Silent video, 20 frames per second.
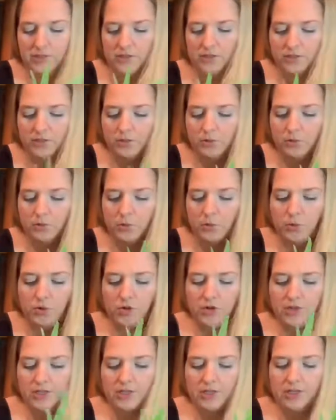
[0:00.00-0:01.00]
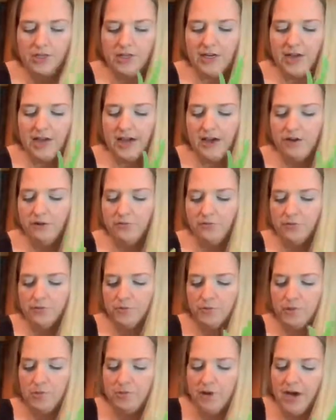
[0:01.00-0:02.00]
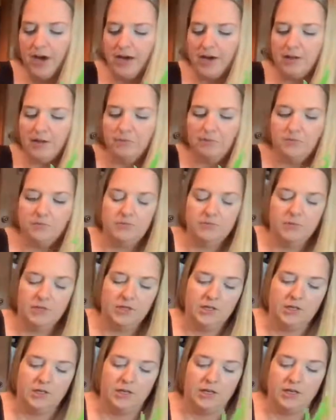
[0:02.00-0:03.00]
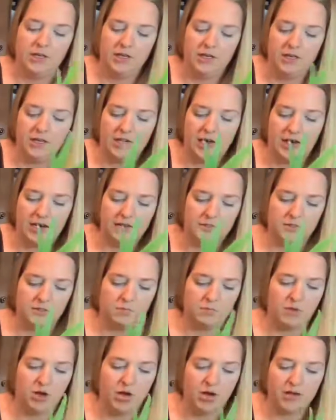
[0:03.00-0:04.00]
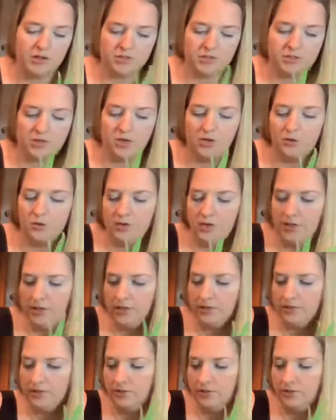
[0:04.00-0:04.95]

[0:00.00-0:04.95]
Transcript: So we're working it out from the bottom, and it has a moss coating,